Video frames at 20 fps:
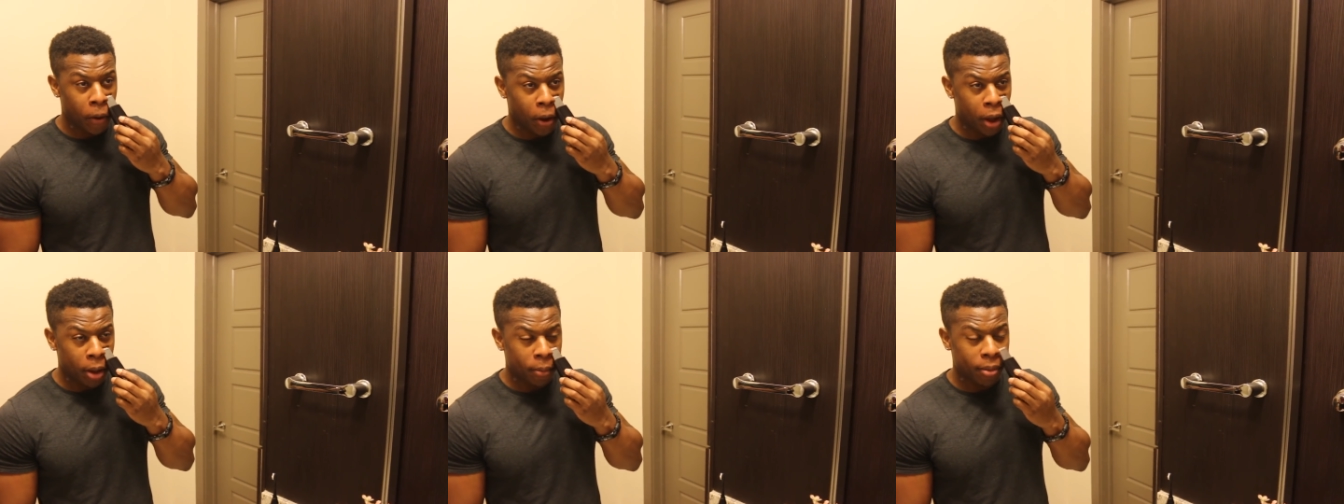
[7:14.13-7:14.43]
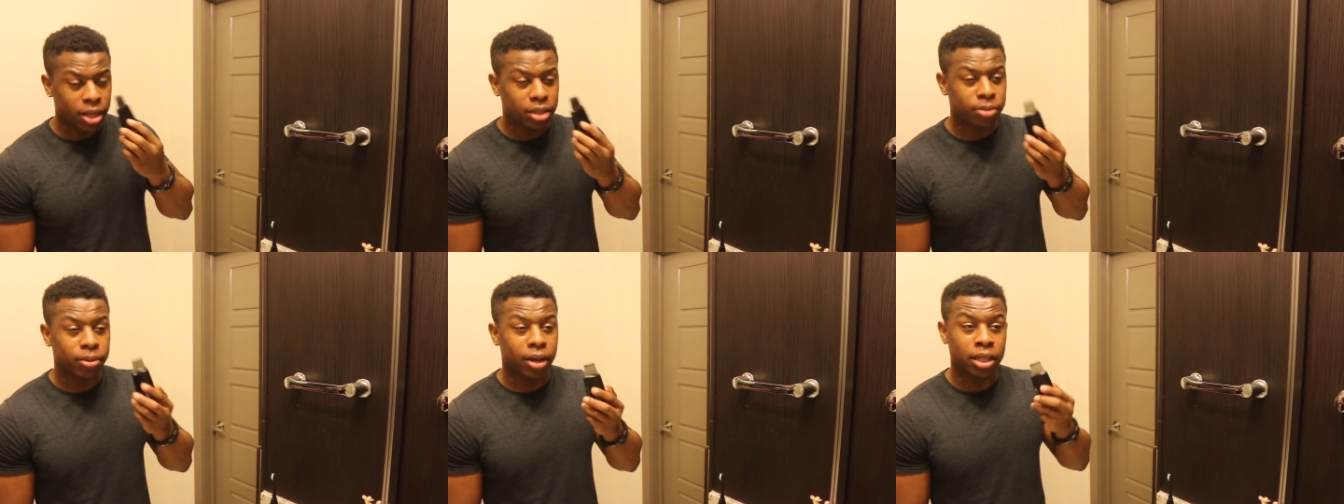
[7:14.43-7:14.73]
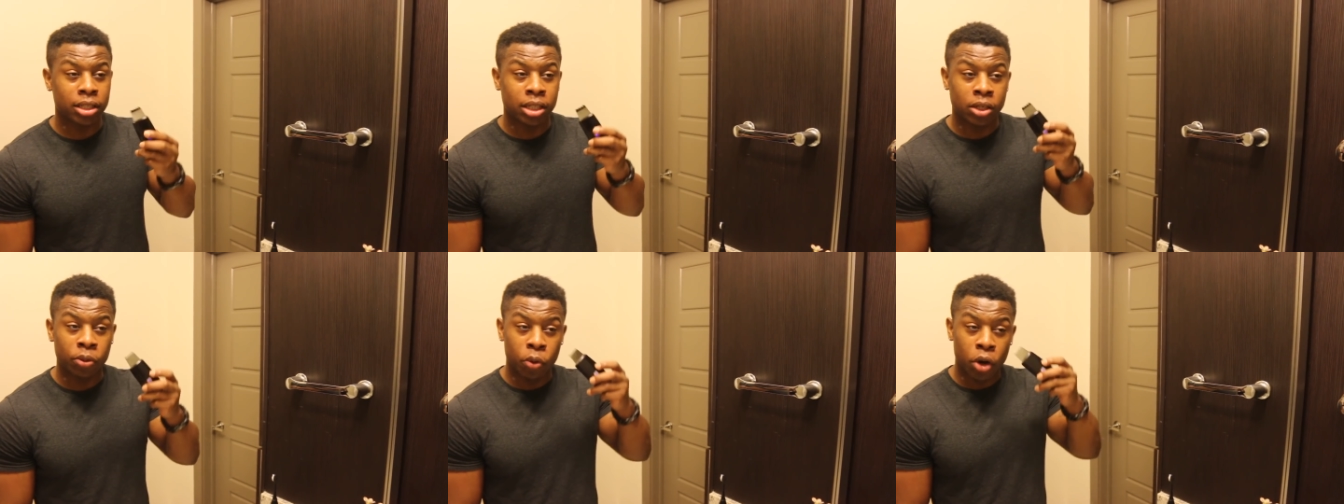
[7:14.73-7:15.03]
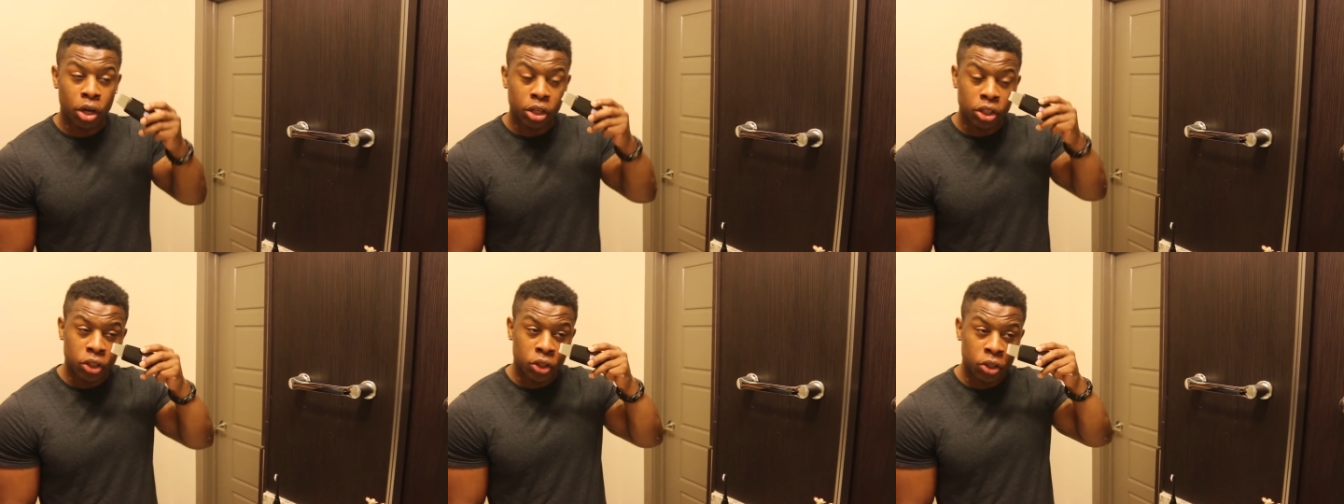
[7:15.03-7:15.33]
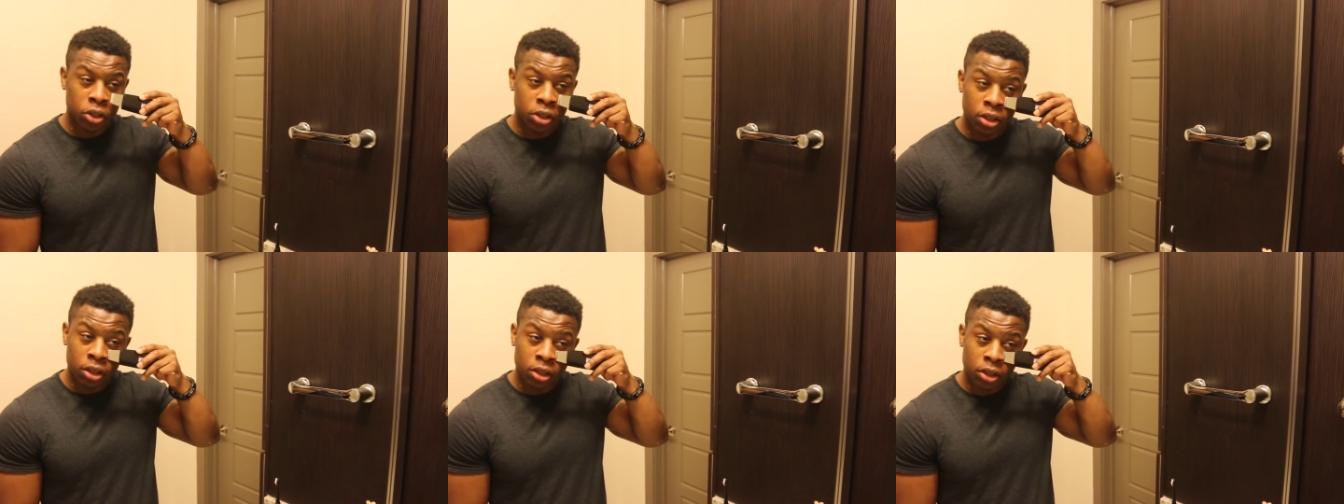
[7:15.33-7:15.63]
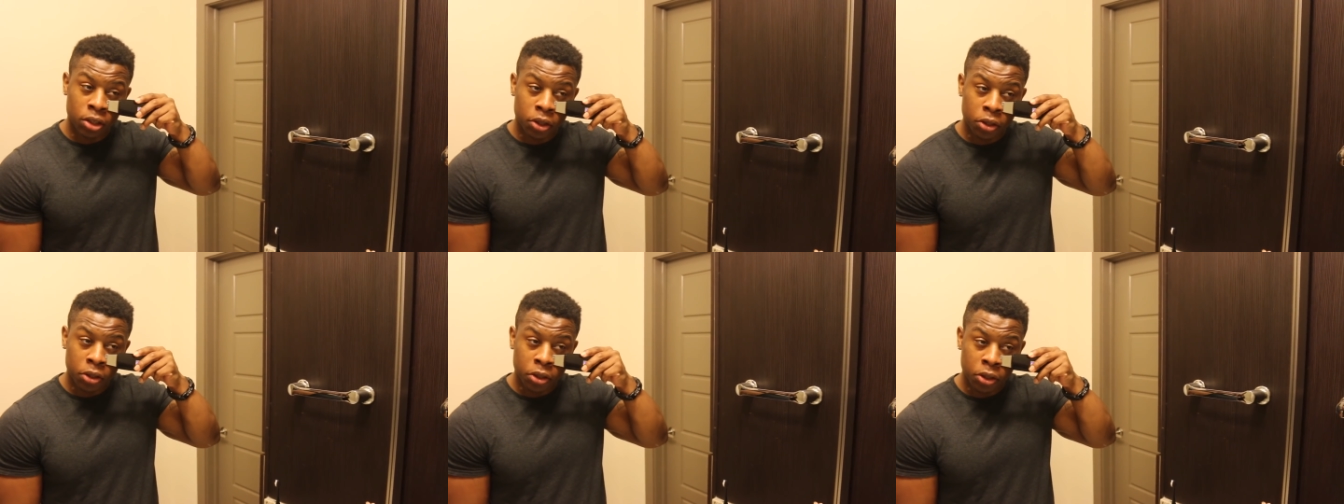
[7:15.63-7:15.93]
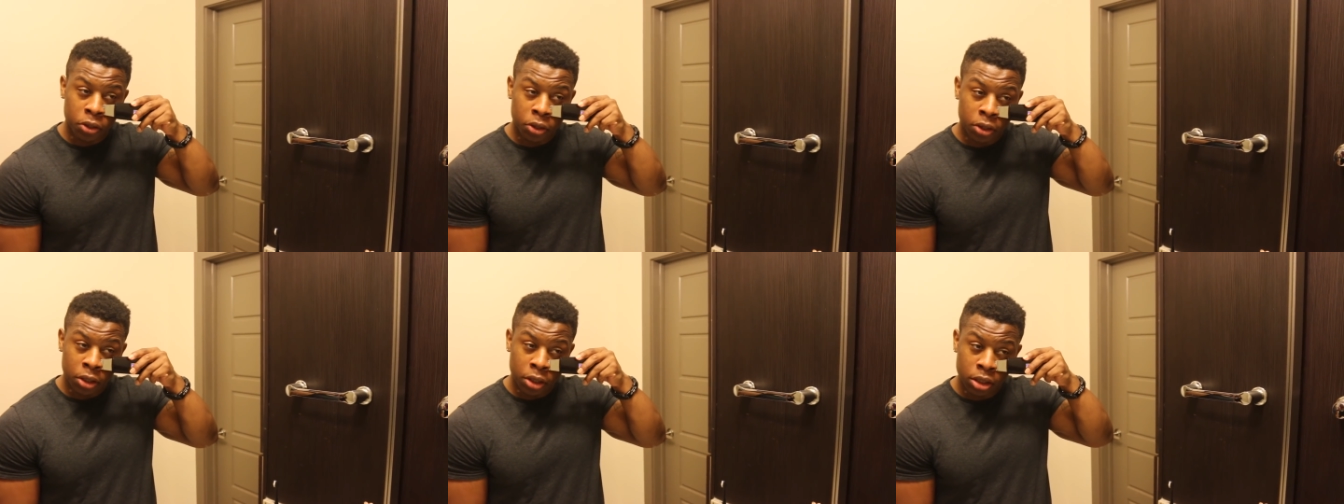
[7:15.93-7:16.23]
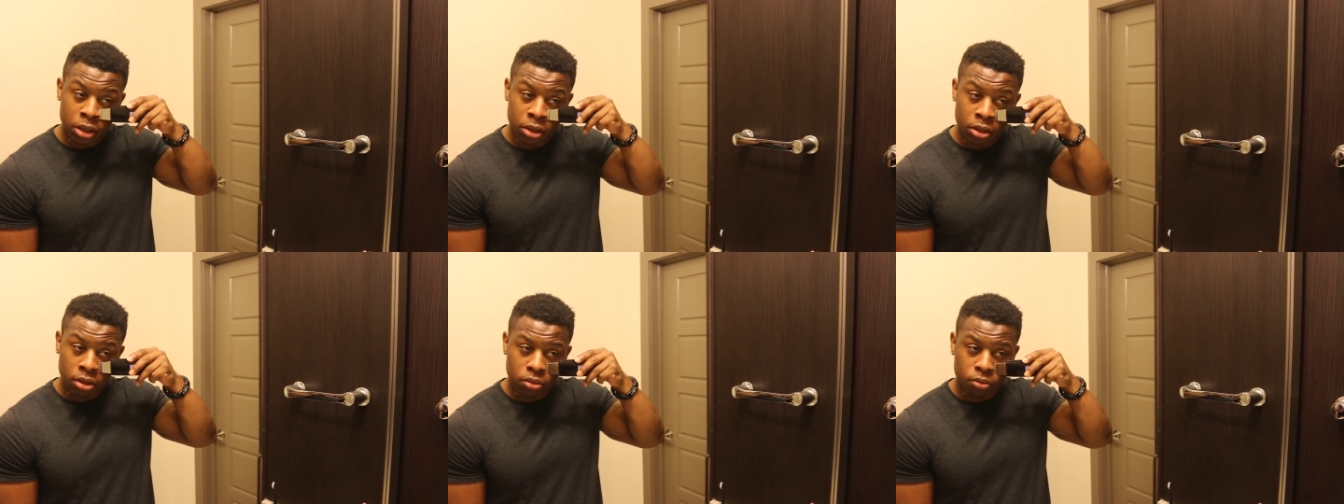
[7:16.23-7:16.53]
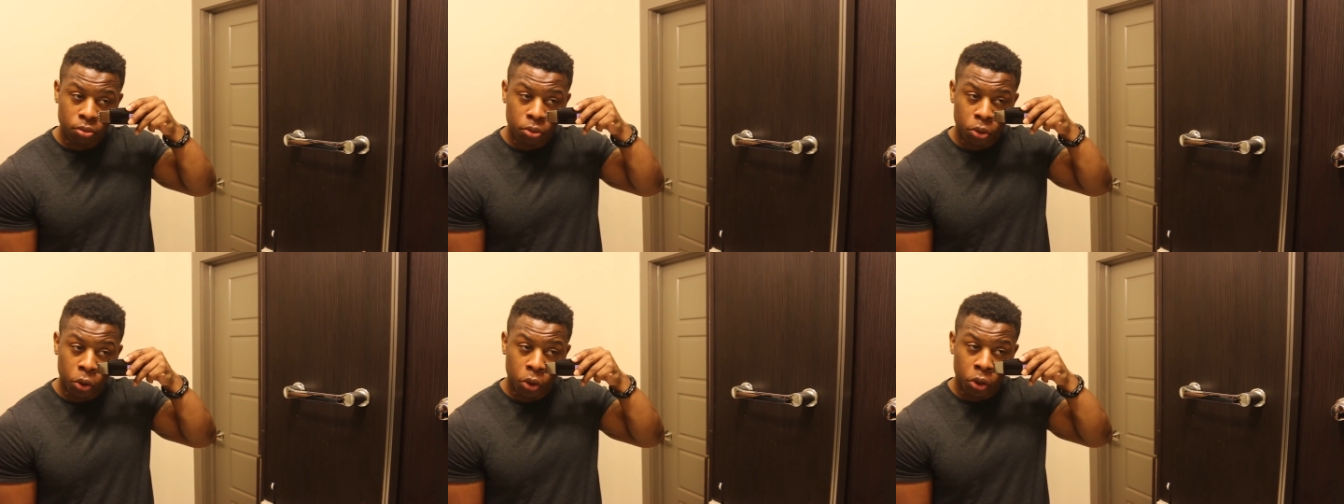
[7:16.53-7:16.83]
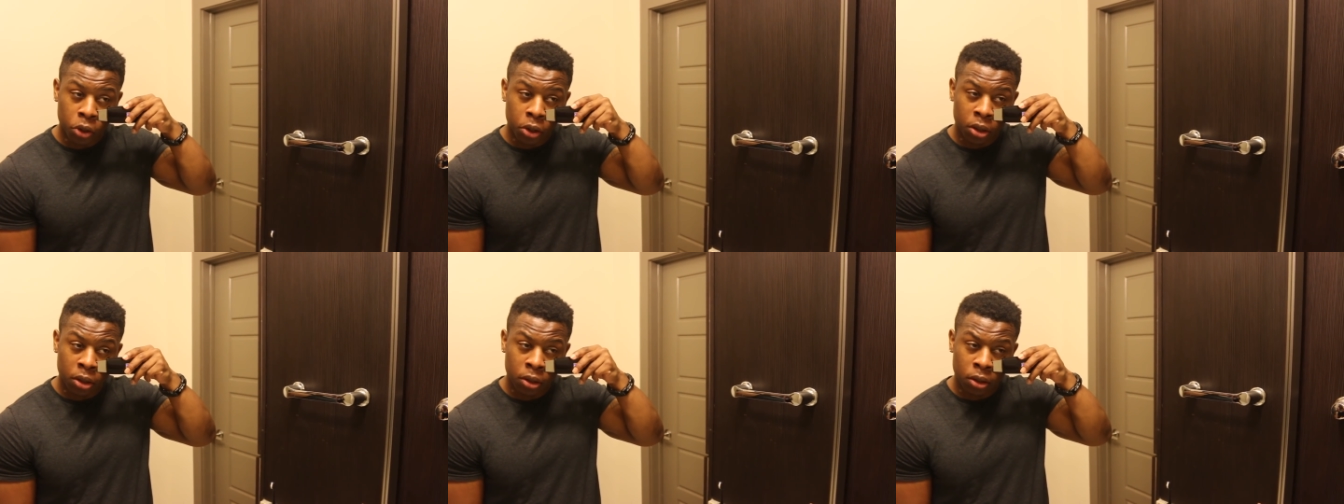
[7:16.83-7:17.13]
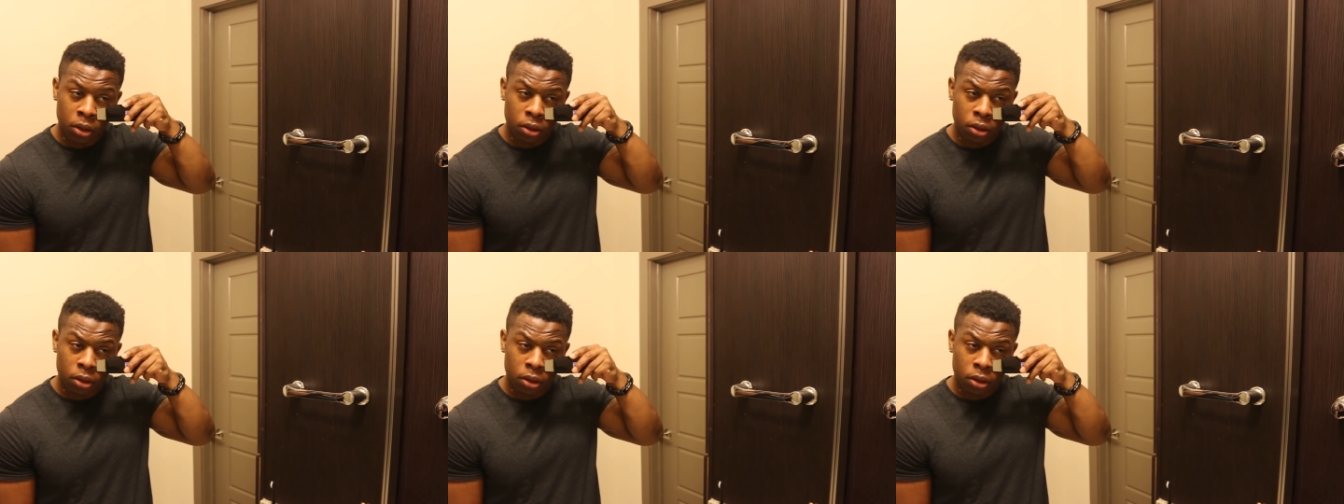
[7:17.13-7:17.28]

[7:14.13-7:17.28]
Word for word: Actually, it makes me actually want to, you know, do this more.